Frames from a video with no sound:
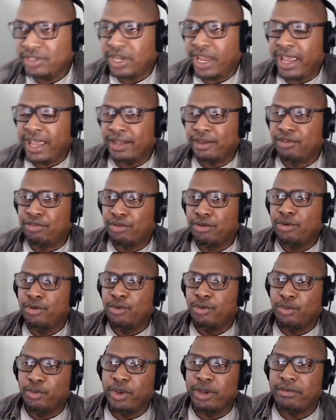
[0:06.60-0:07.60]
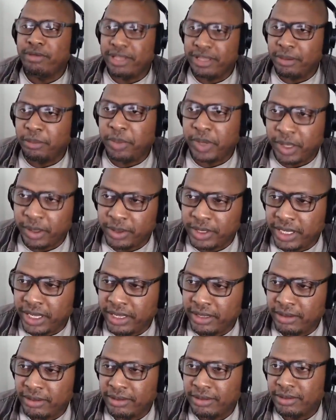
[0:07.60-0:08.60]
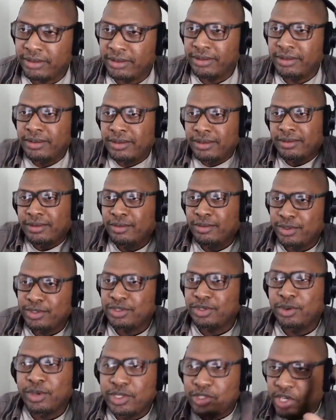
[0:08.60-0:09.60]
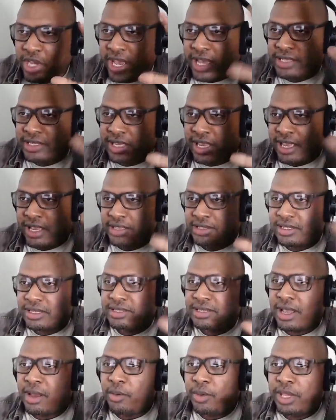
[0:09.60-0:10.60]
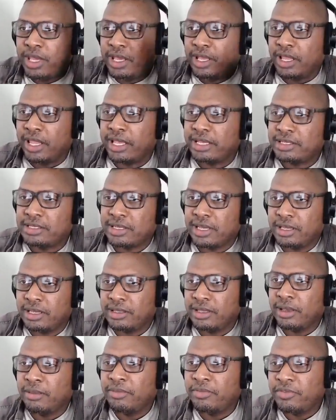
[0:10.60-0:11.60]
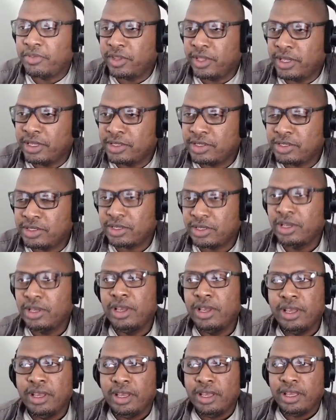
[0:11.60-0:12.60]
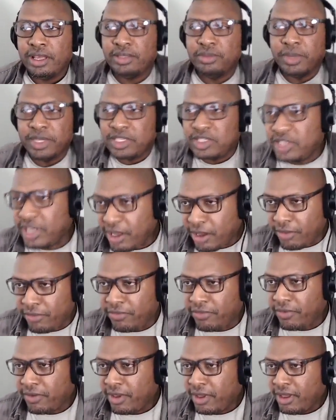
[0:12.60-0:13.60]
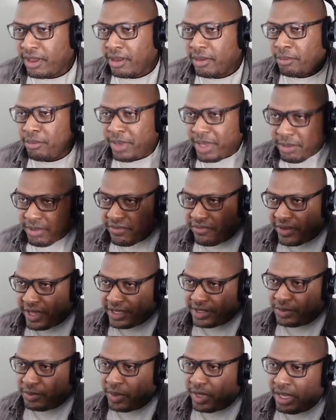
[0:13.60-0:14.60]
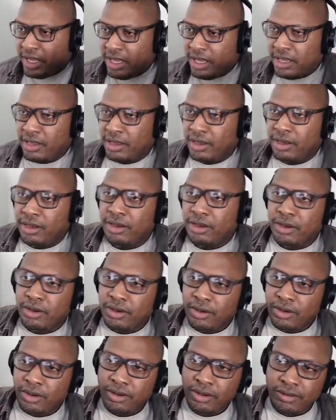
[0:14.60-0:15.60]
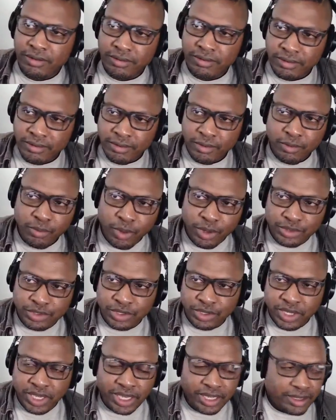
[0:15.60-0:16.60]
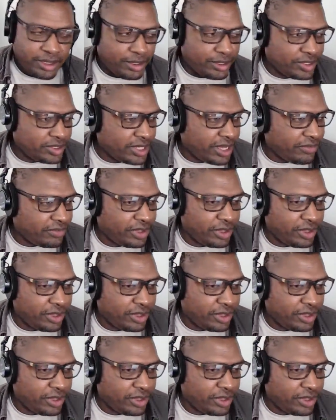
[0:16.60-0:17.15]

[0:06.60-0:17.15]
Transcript: and crew. We're in the building. We're doing jazz hands. That's how we get like psyched up for this. It's myself, Babyface P, Walter Keller, Safety